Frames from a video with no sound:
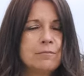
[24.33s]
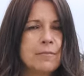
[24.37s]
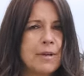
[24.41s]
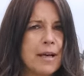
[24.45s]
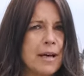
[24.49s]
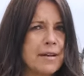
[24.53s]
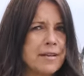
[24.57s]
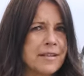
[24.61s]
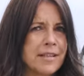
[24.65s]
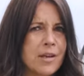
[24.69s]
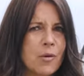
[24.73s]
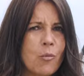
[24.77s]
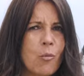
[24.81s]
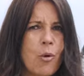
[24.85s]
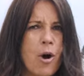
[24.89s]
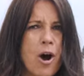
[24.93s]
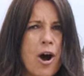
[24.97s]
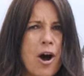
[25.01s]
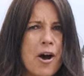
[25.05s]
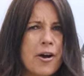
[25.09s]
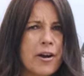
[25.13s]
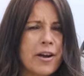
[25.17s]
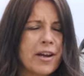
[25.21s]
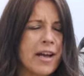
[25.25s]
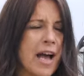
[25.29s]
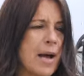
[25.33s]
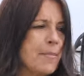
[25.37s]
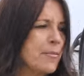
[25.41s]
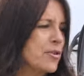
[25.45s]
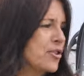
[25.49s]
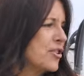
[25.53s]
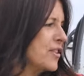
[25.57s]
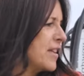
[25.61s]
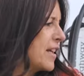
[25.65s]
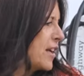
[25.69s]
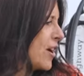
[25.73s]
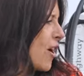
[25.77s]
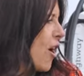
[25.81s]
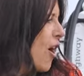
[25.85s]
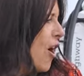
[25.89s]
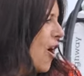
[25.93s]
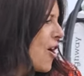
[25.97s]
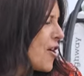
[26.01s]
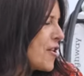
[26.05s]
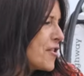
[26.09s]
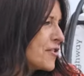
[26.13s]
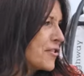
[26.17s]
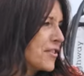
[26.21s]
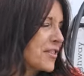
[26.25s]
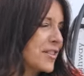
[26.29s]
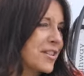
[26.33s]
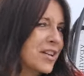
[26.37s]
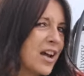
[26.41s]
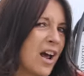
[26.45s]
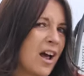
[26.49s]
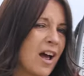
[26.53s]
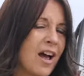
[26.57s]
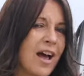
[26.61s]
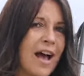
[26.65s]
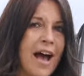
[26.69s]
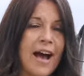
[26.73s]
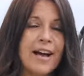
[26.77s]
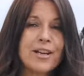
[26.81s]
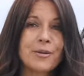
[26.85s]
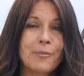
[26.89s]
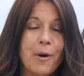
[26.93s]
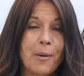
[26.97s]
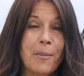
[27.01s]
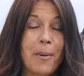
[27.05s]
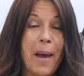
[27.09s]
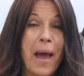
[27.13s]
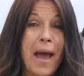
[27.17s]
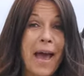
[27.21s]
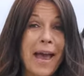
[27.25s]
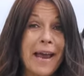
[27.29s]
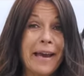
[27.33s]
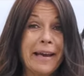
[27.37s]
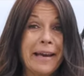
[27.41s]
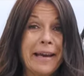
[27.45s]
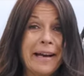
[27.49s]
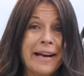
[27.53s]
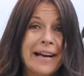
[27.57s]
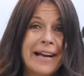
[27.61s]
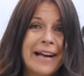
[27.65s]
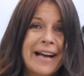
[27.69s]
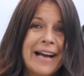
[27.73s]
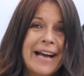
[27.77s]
How does it work? How much does it cost? How do I pay?